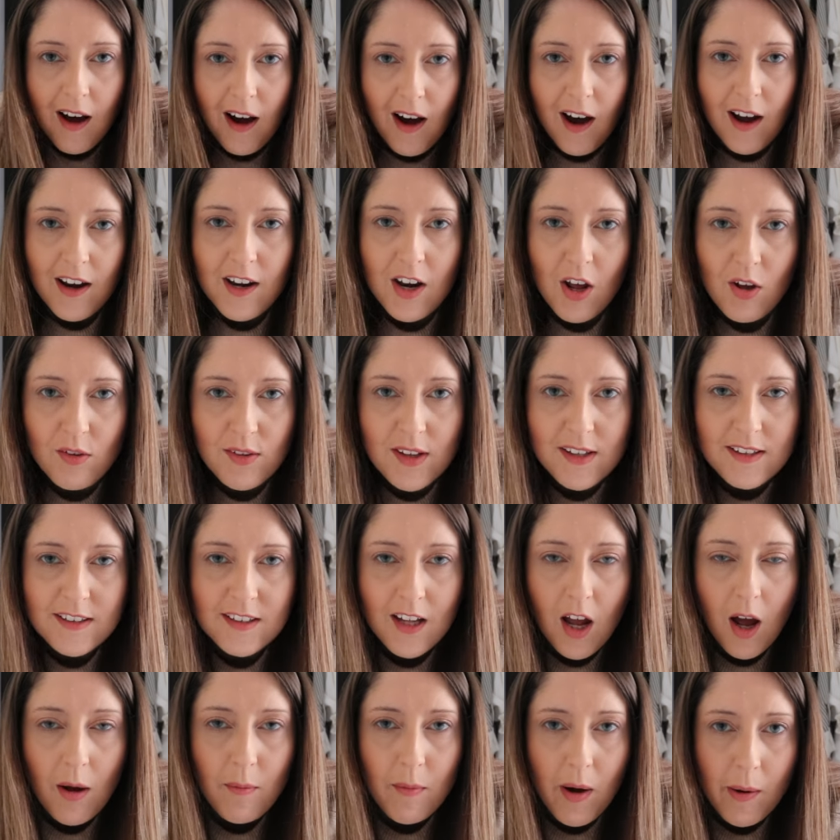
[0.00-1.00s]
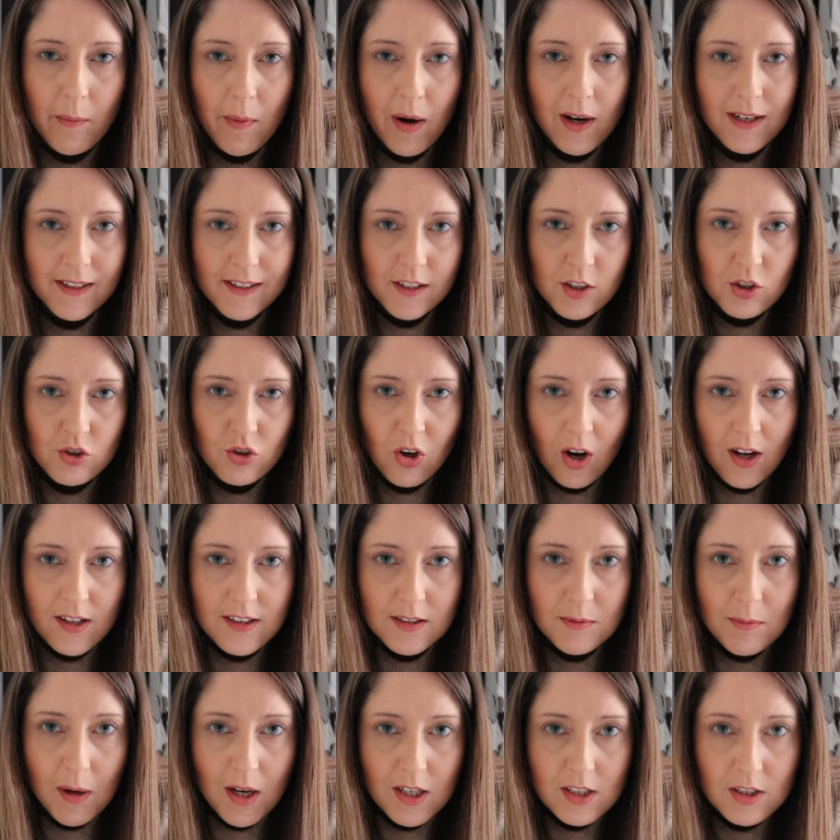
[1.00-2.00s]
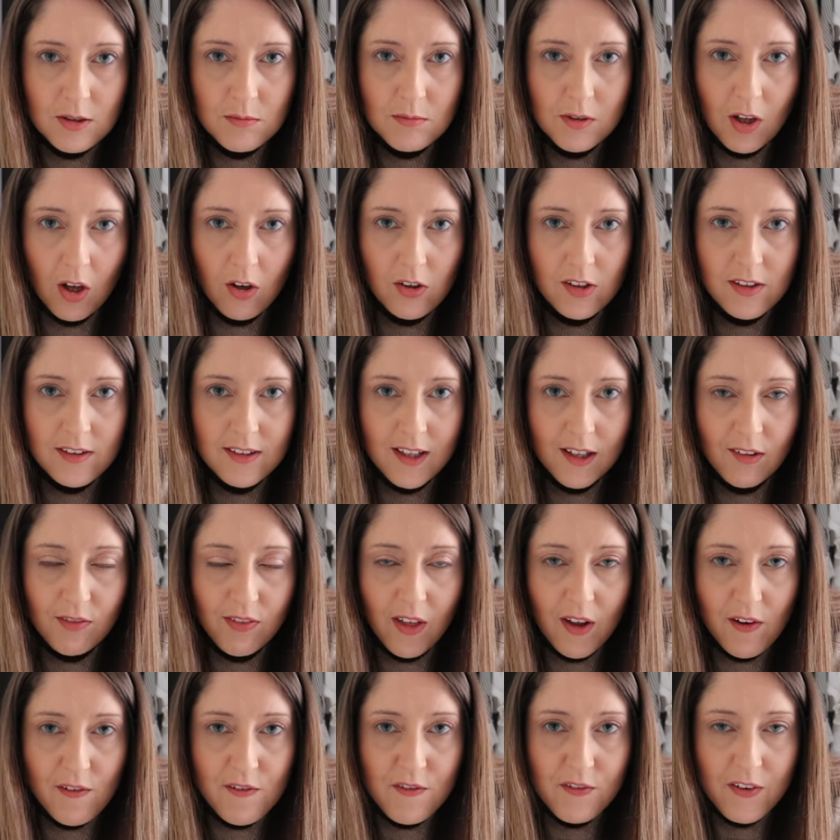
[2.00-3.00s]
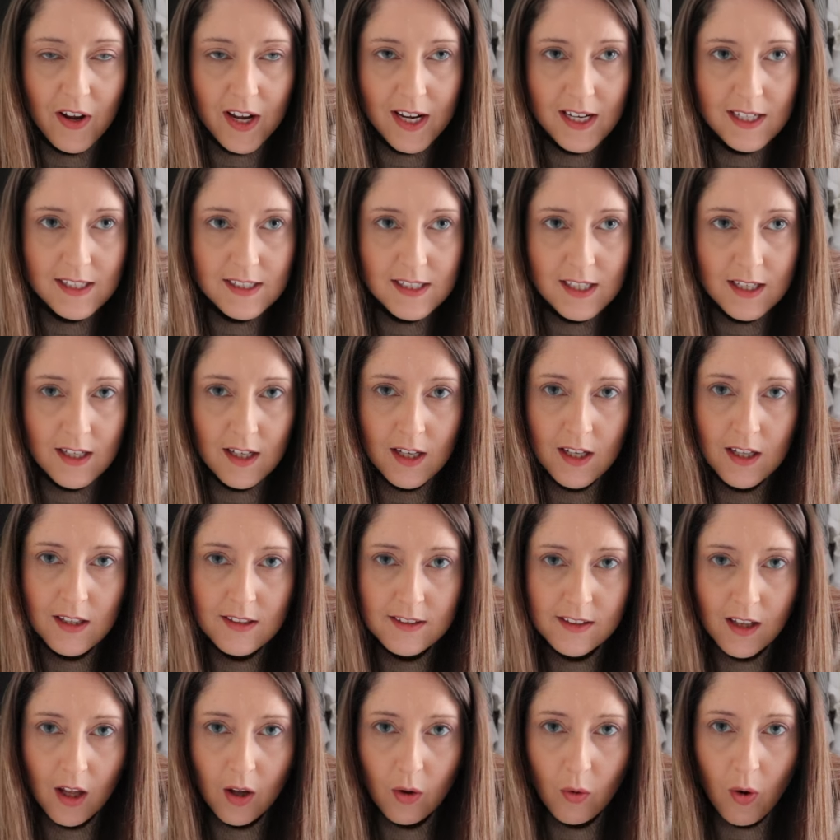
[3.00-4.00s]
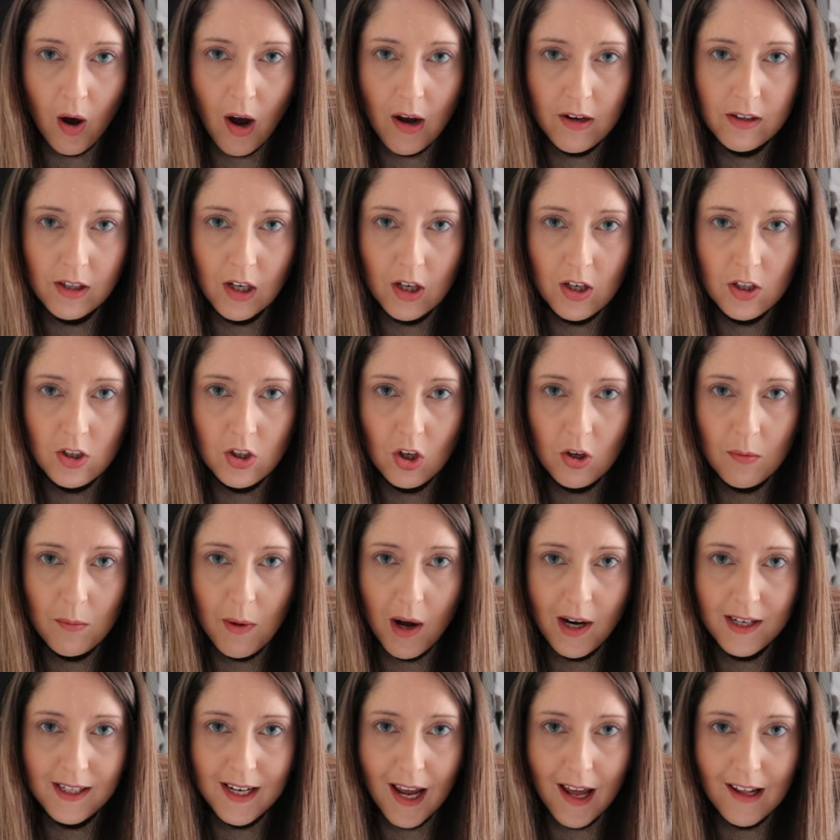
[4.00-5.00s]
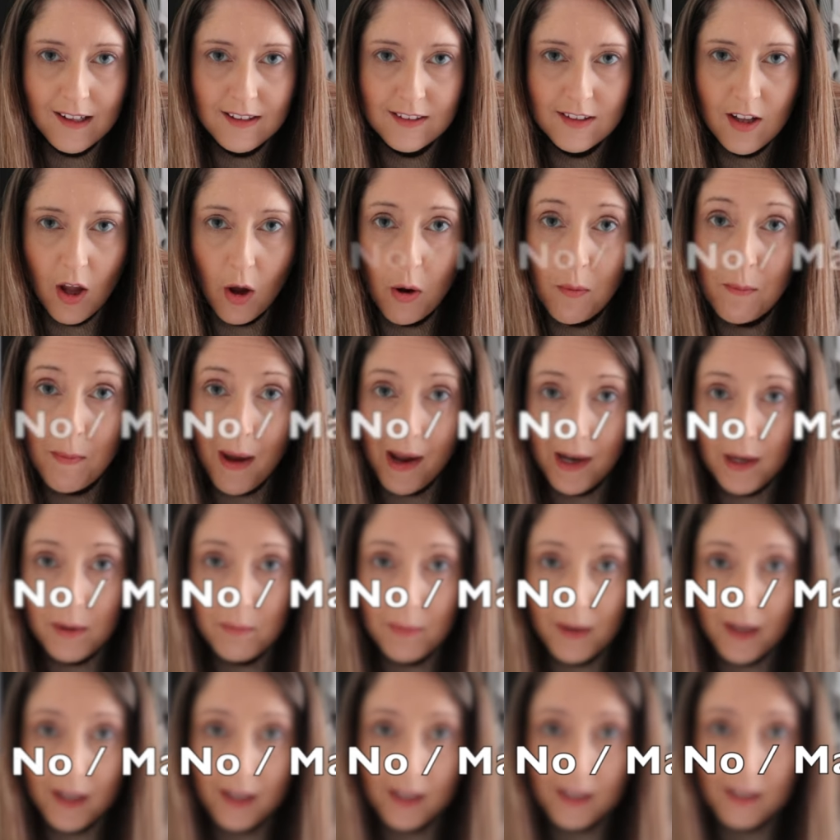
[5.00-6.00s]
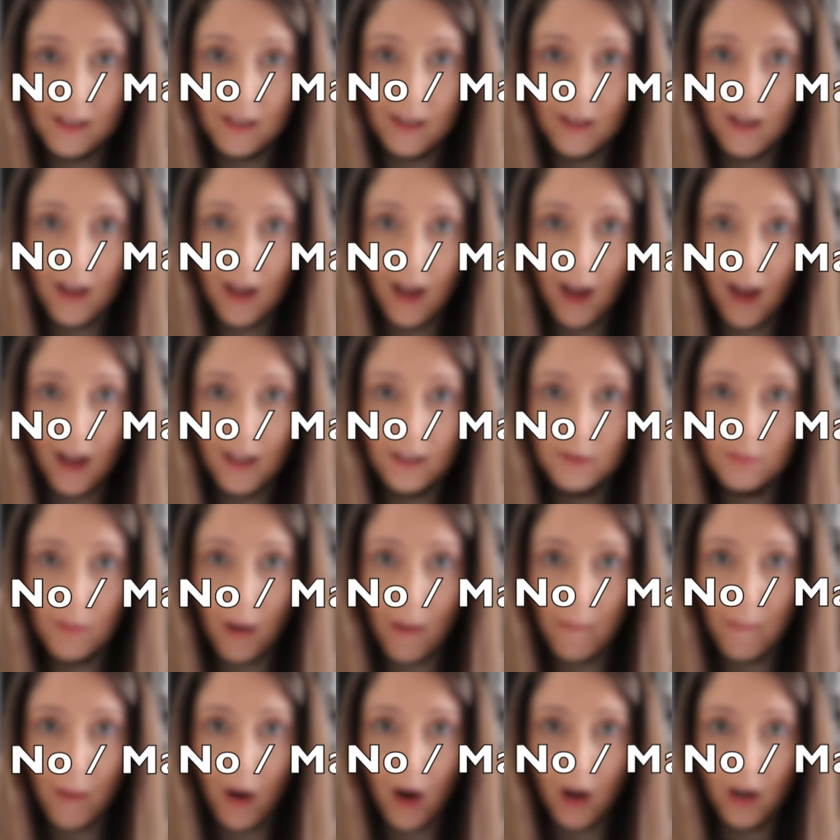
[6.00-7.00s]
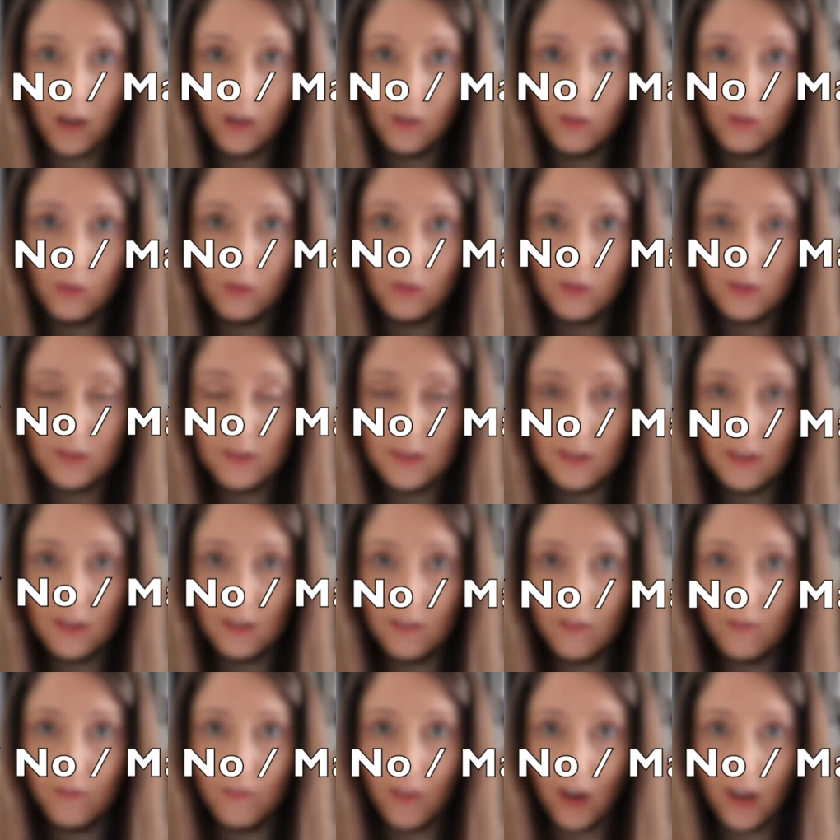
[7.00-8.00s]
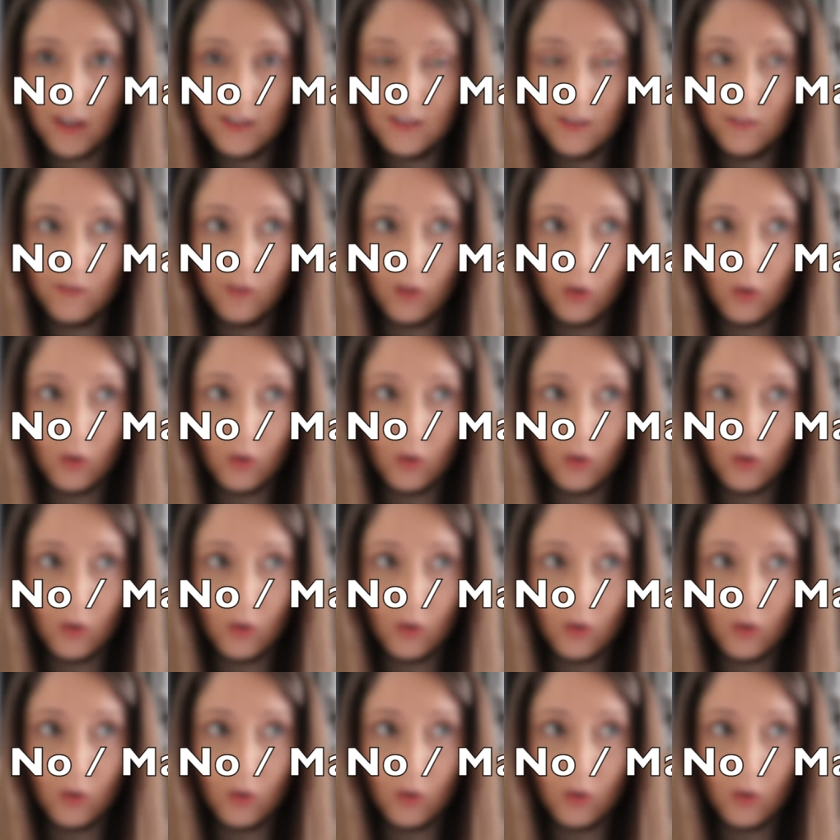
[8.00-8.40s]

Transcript: I know this time I might need to try some items on to see if they fit. So I'm gonna do my yes, no, maybe as my piles, first of